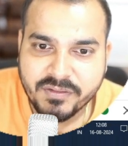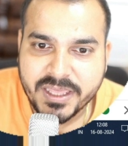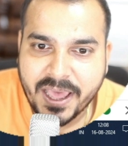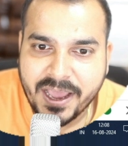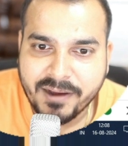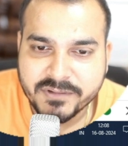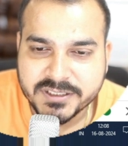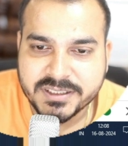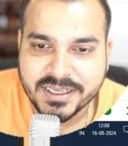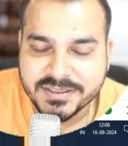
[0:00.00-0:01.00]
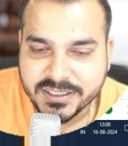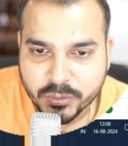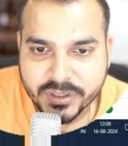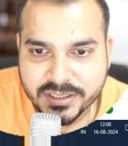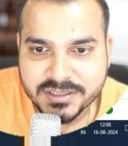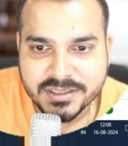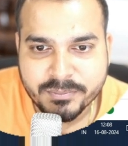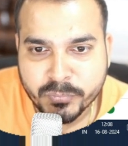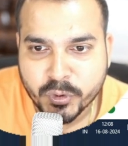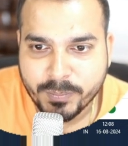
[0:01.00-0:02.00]
we have just executed this
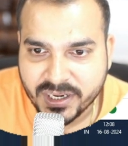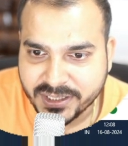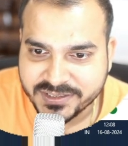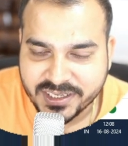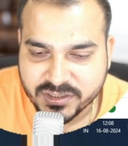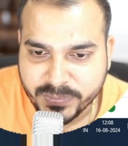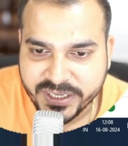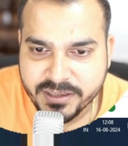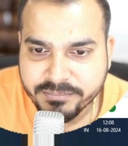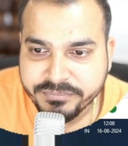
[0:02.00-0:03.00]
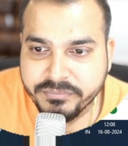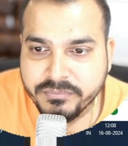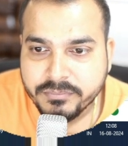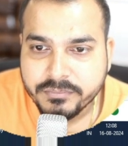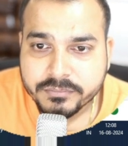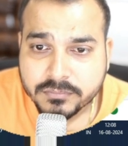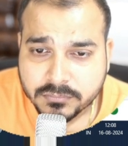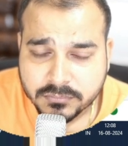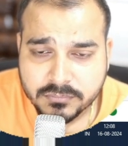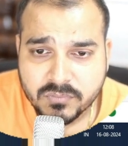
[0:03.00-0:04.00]
import pandas as pd.
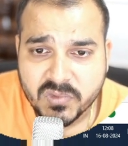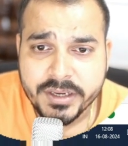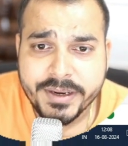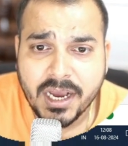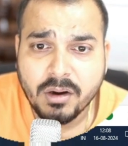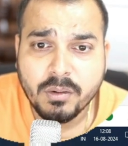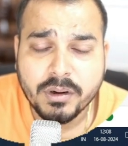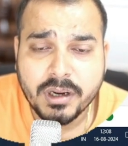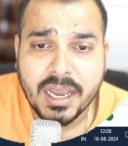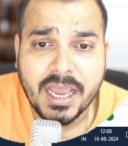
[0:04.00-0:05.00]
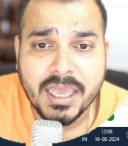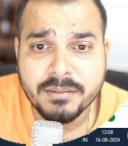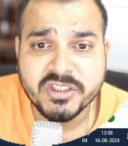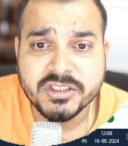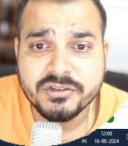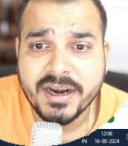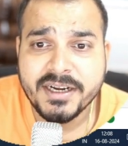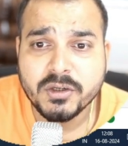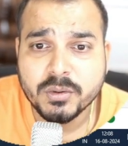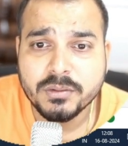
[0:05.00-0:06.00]
Now I am just
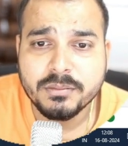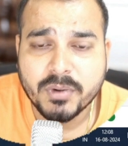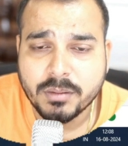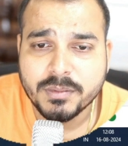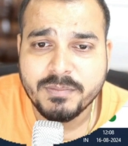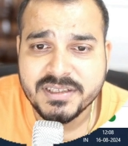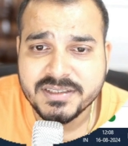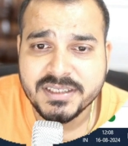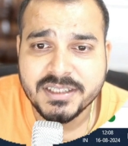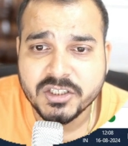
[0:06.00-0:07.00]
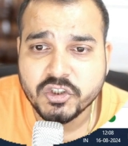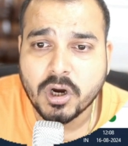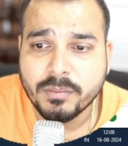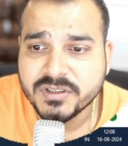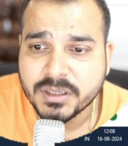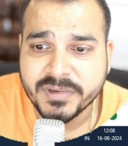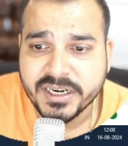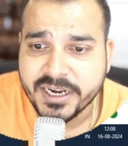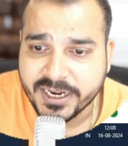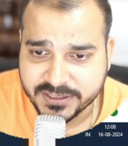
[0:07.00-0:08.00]
trying to probably see the job
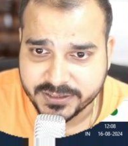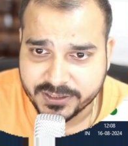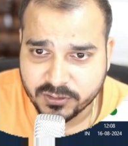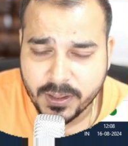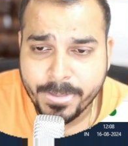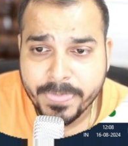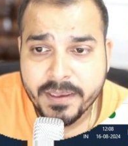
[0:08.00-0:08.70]
summary data set. Okay,